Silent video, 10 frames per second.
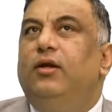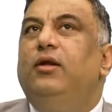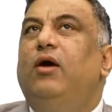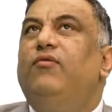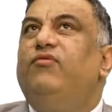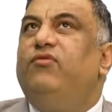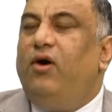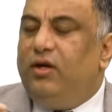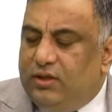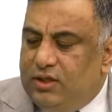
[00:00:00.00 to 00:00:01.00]
Now,
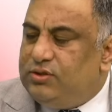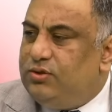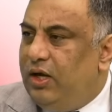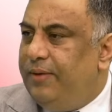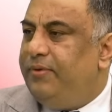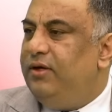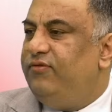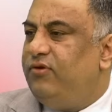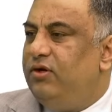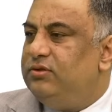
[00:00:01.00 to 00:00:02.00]
for this to happen,
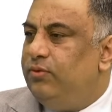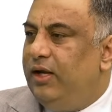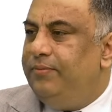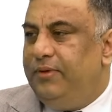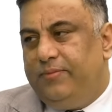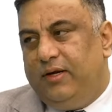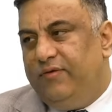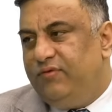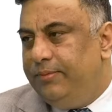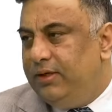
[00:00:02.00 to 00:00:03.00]
of course, one, people
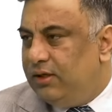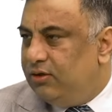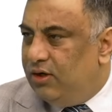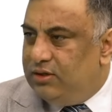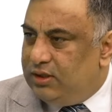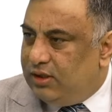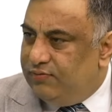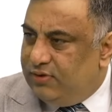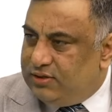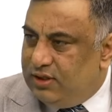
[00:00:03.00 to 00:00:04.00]
have to be technology
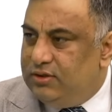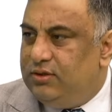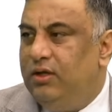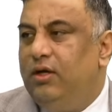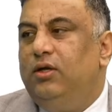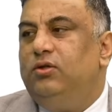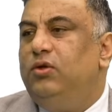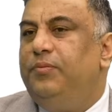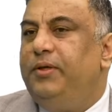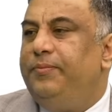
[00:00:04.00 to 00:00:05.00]
conversant.
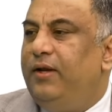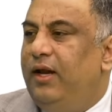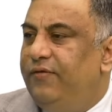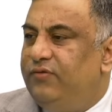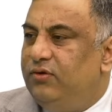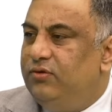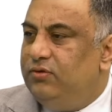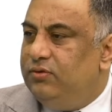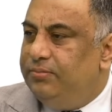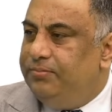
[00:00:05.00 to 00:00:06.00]
Two, people have
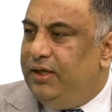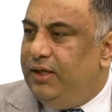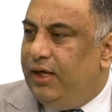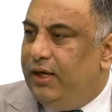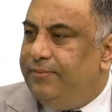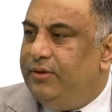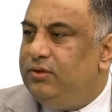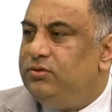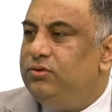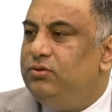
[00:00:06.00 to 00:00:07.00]
to be
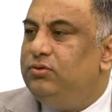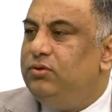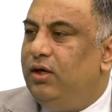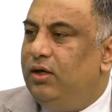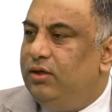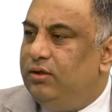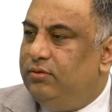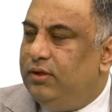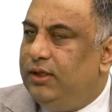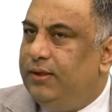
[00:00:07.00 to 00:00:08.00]
able to
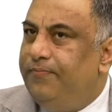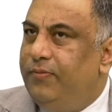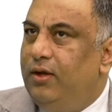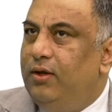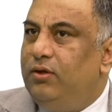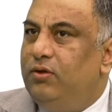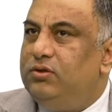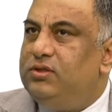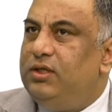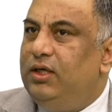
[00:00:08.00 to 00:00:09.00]

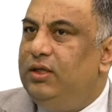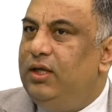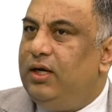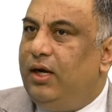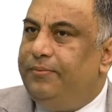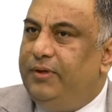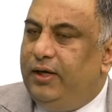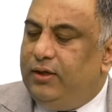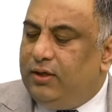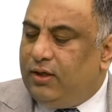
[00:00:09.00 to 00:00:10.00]
see their
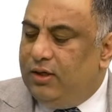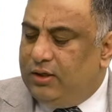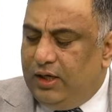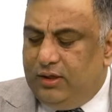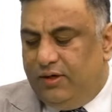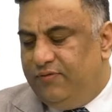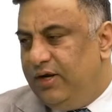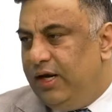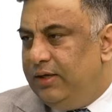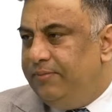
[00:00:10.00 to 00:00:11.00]
updated content. You have to
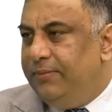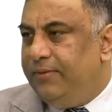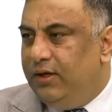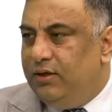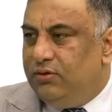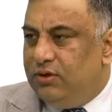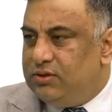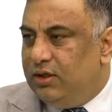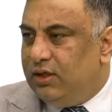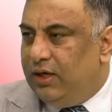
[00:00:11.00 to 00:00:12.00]
get people into a
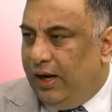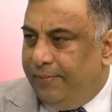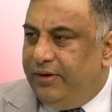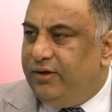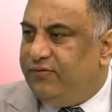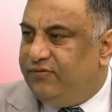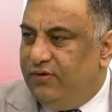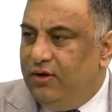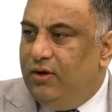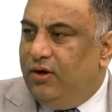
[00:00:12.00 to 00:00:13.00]
certain habit of
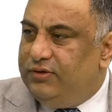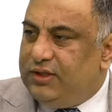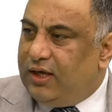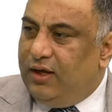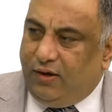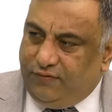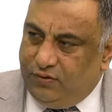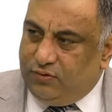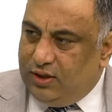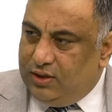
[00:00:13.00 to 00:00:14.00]
checking a
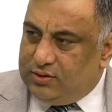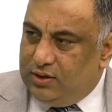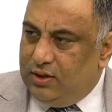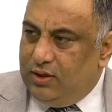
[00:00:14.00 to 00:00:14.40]
few things.